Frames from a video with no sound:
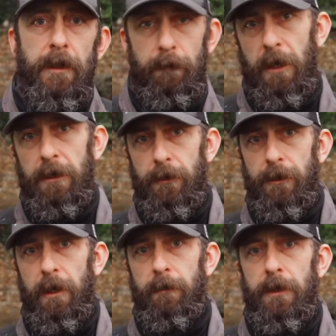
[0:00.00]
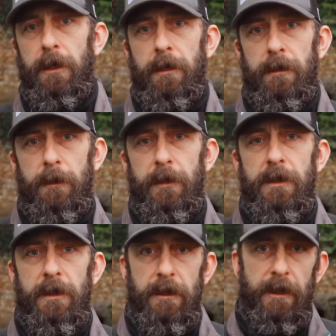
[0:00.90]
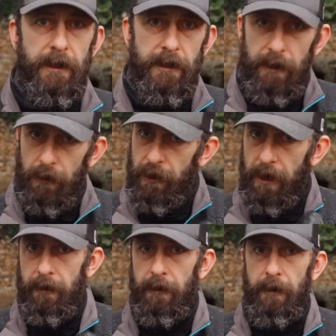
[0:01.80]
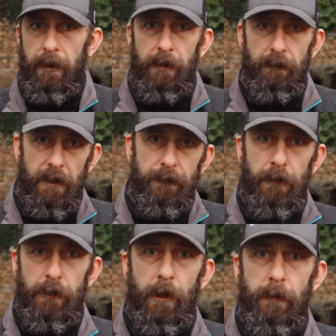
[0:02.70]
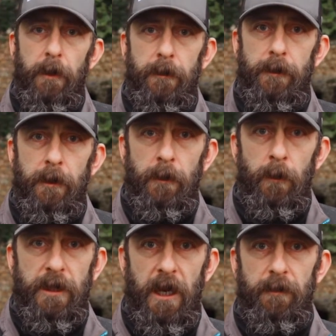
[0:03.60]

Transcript: In practical terms, this means things like a steel shank and a reinforced toe box, which help